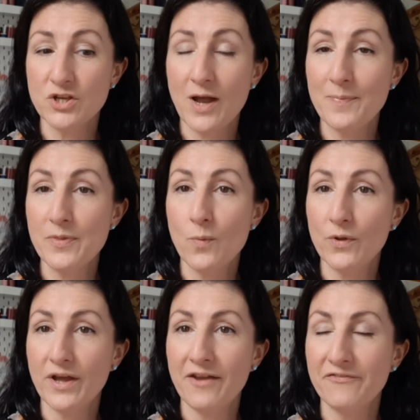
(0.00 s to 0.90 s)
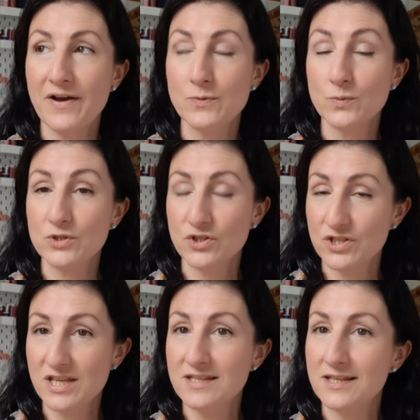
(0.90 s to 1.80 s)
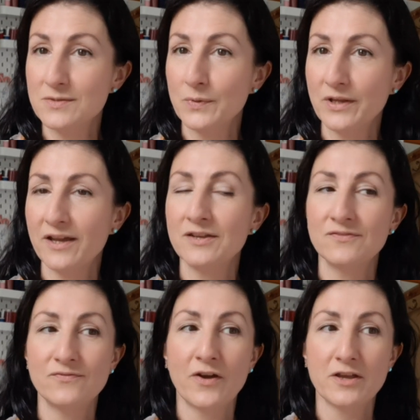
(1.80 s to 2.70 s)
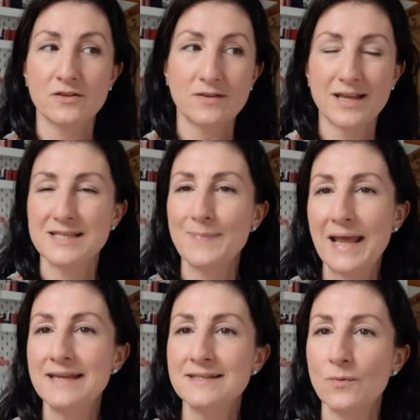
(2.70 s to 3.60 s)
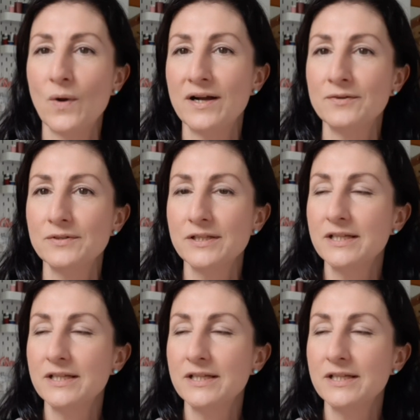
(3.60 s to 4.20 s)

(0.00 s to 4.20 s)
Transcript: happened the one that I found was just the easiest one that I explained it well.